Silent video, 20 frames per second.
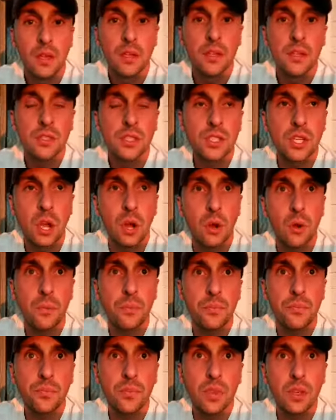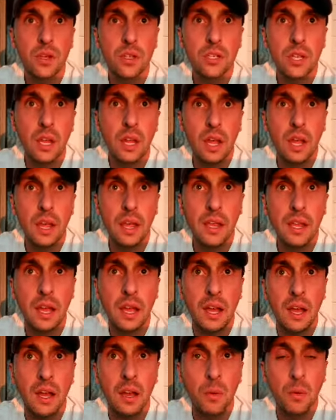So, I
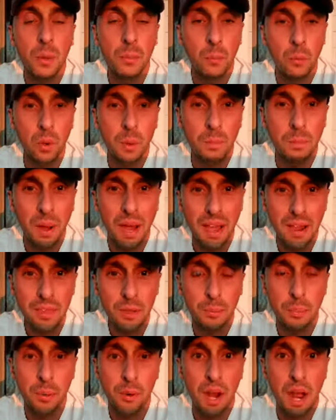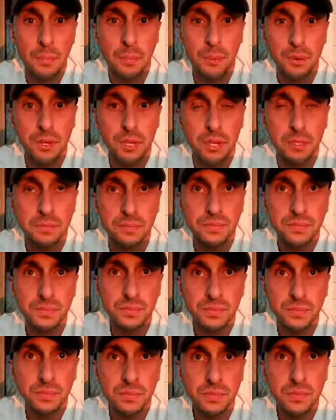uh, we we buy the property,
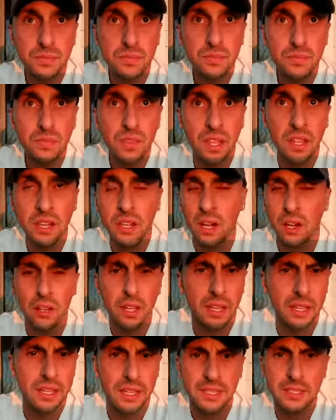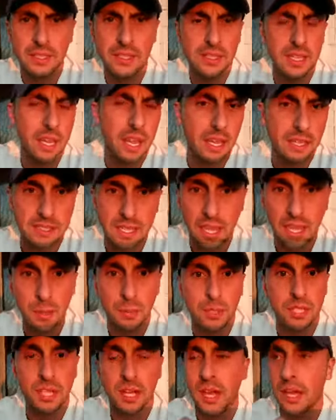and you know, like it's like hey, it's eighty
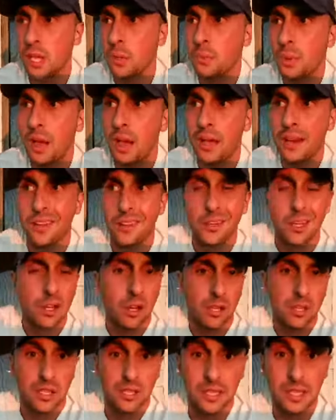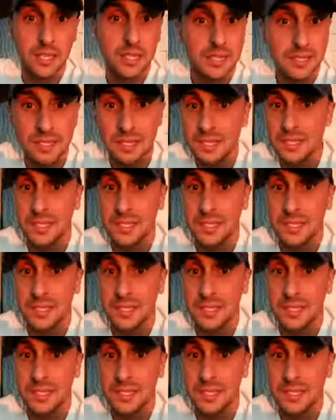percent occupied. I look at all the leases.